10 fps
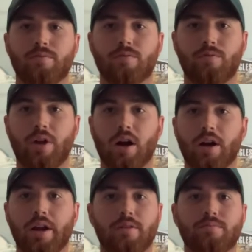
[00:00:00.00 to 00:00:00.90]

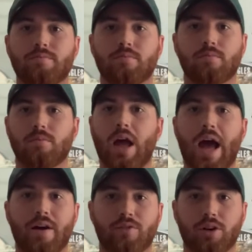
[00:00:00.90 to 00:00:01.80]
very
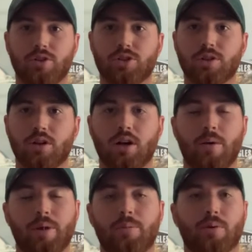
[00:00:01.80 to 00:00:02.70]
average.
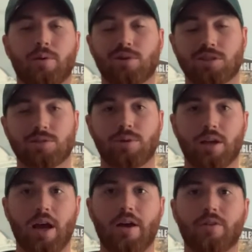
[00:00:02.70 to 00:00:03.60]
He pretty much is
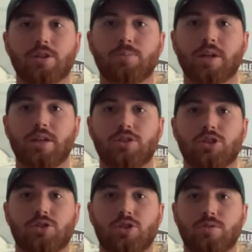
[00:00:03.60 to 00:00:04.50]
being average, but he's
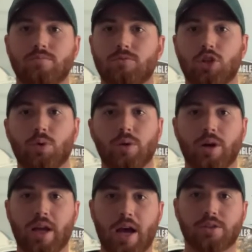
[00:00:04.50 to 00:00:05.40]
just doing
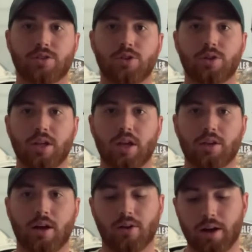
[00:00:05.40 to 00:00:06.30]
what he has to do to get it
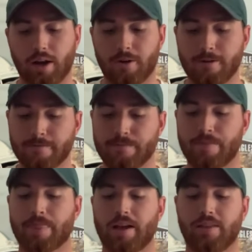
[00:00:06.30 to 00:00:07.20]
done right now.
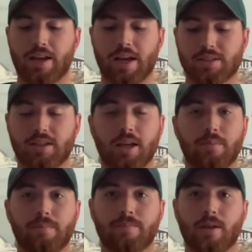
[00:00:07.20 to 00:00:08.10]
The next
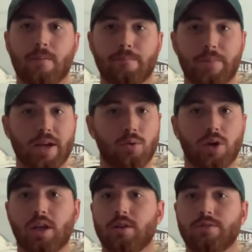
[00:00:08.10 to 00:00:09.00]
team, big
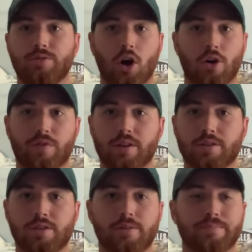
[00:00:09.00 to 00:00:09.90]
win,
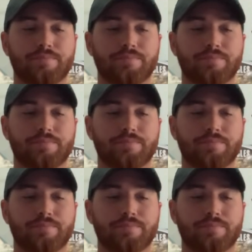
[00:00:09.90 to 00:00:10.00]
Dolphins.